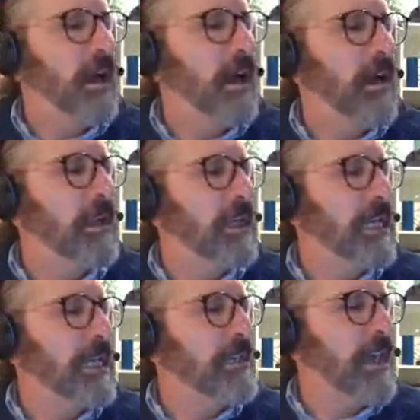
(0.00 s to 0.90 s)

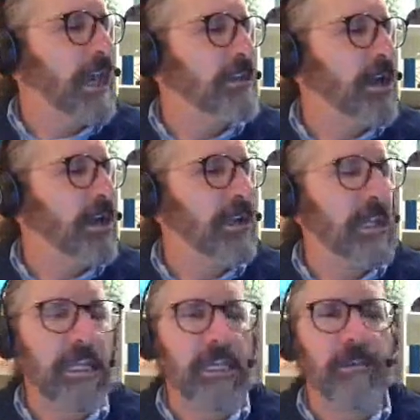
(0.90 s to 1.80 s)
Harley. Thanks,
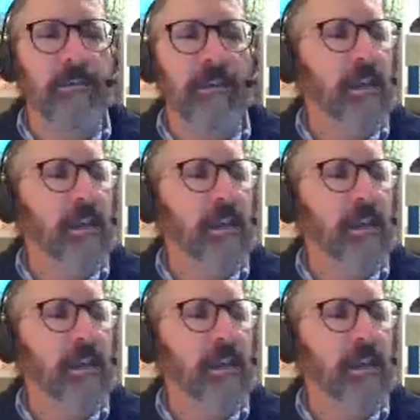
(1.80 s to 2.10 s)
Harley.